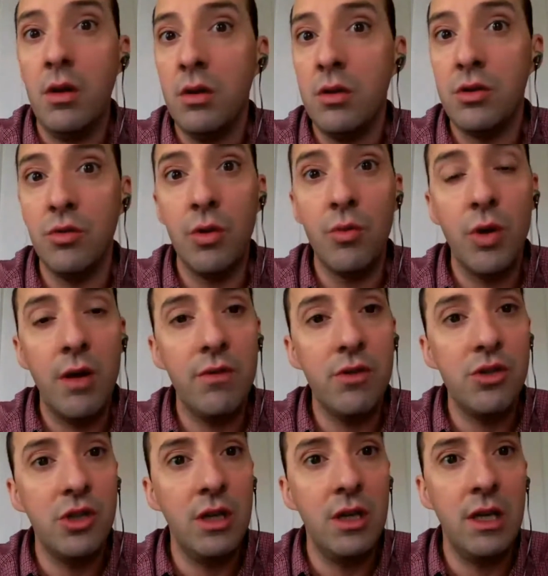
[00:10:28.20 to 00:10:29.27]
doing whatever
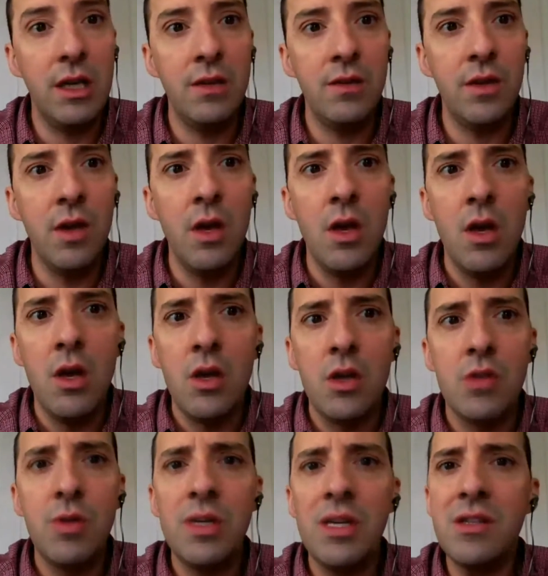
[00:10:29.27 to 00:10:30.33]
she needs.
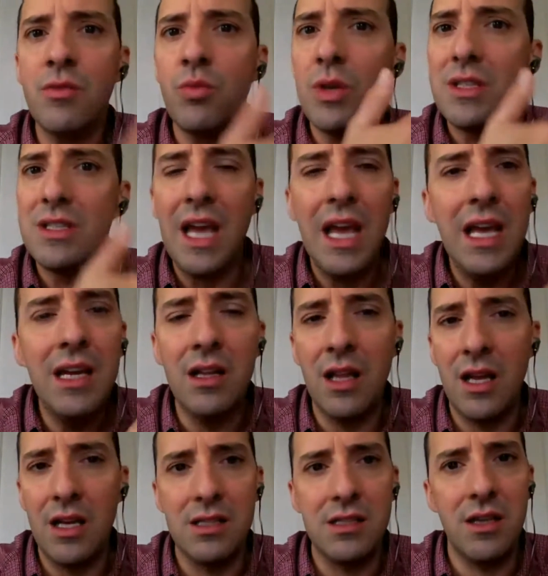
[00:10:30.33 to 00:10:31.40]
So he doesn't retain a
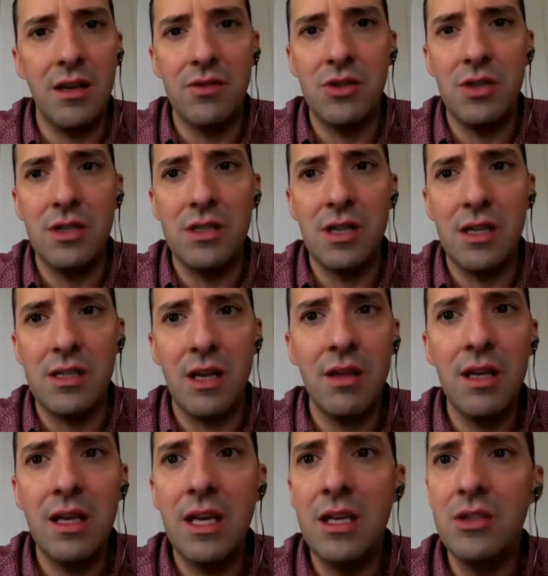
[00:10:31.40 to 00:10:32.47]
lot of stuff, she says. I
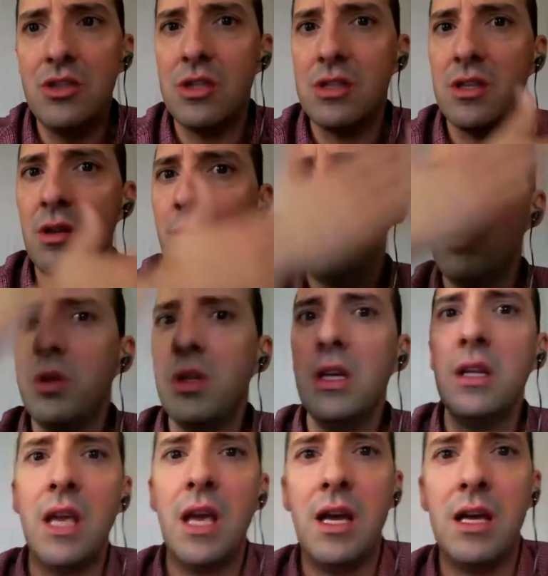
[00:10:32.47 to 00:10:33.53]
think he's just
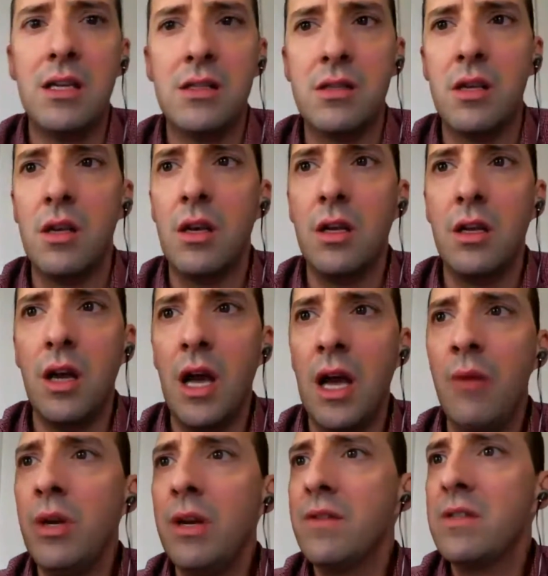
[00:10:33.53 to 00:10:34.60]
completely has, I
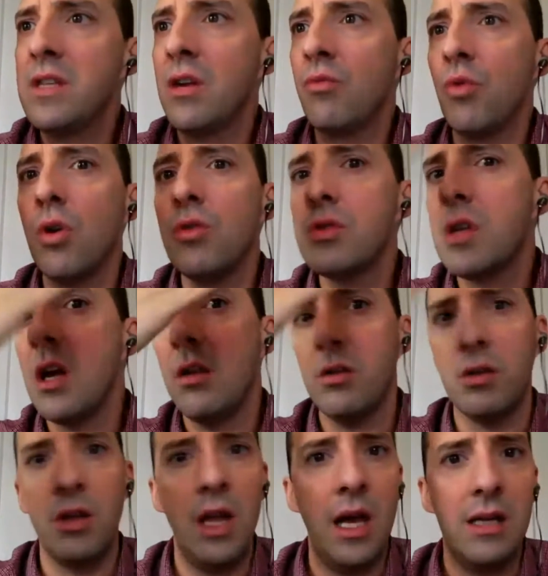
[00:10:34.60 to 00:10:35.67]
wouldn't even say rose
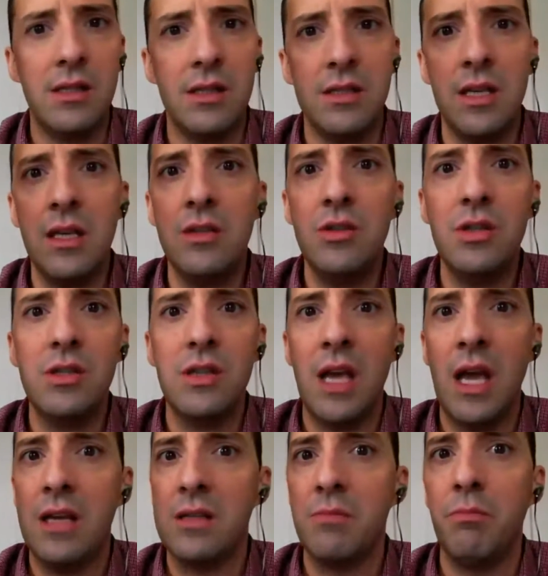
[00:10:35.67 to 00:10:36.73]
colored glasses, he just
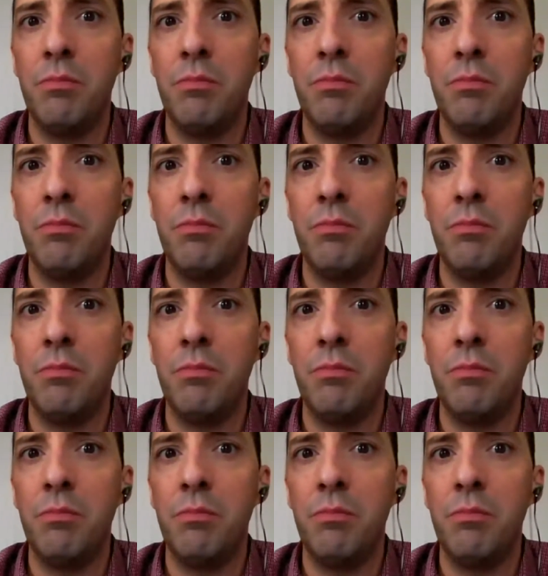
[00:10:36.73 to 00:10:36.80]
has